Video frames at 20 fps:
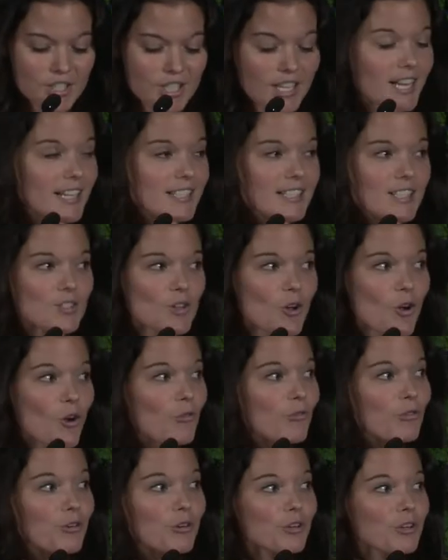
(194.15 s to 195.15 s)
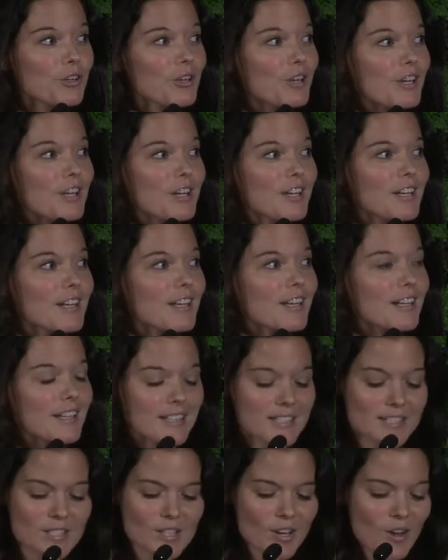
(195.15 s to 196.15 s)
she has this
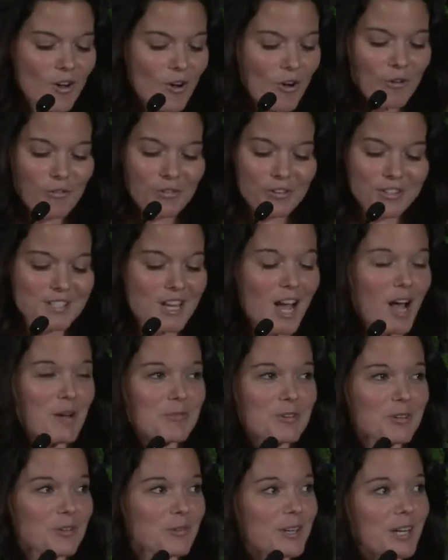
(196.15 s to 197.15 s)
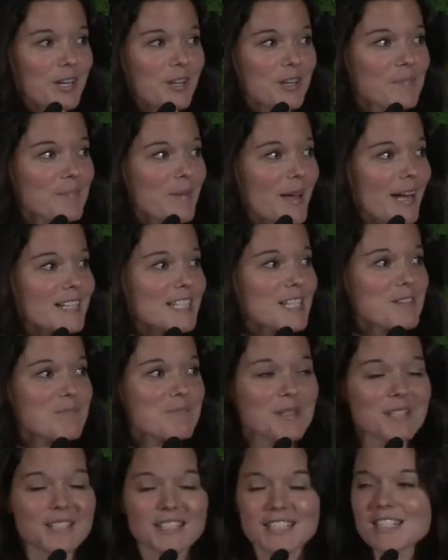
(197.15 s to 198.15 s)
over-the-top career
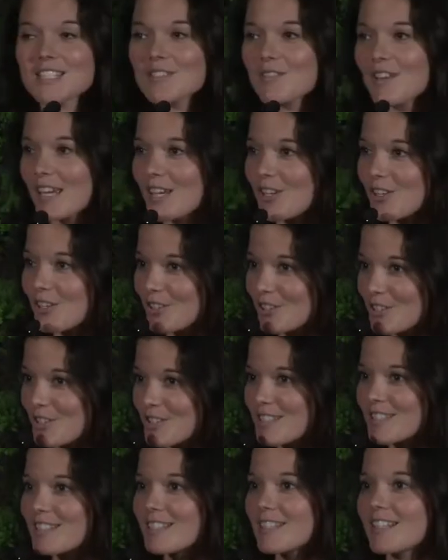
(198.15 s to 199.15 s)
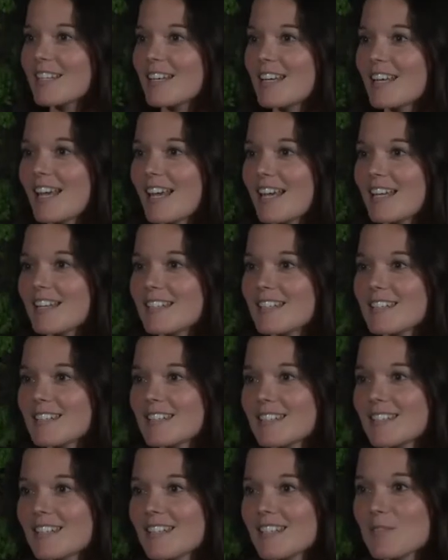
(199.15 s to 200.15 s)
impacting millions of acres
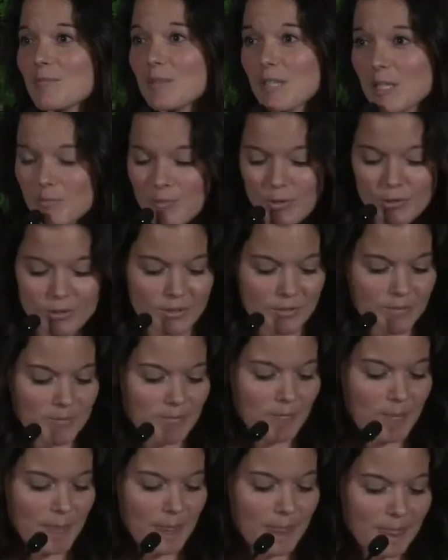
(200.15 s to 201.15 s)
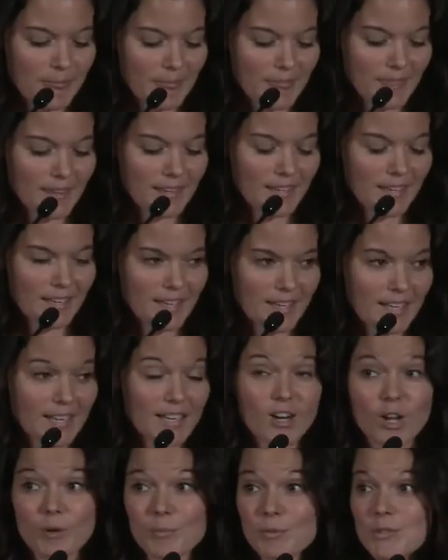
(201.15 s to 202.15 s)
and people.
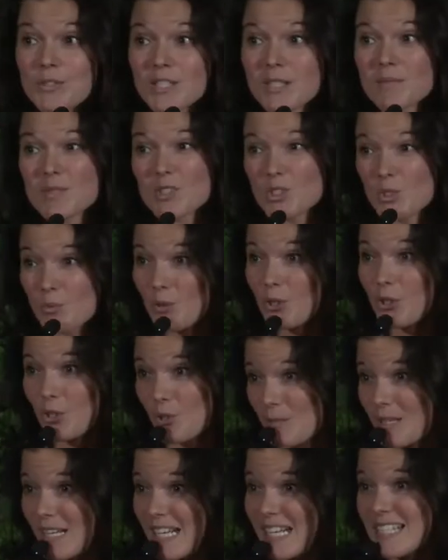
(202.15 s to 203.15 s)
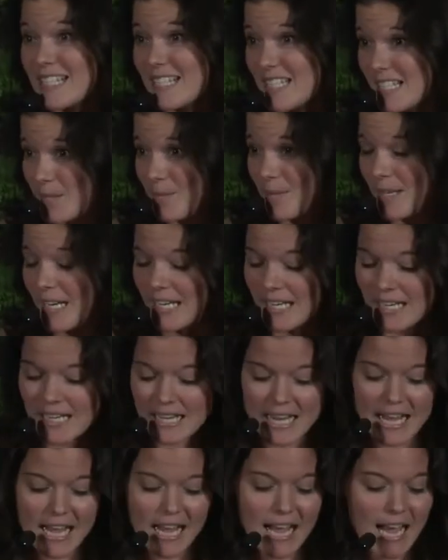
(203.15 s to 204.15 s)
And it almost seems superhuman and it's
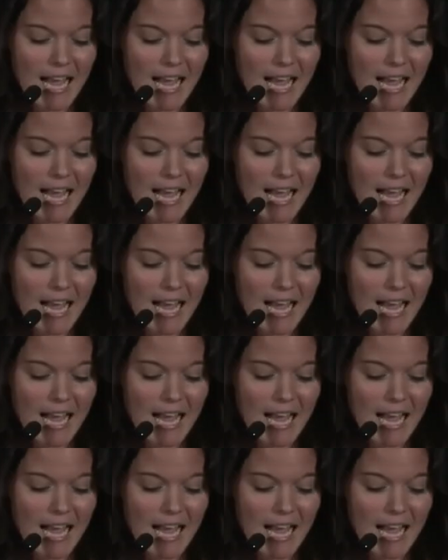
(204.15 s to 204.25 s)
intimidating.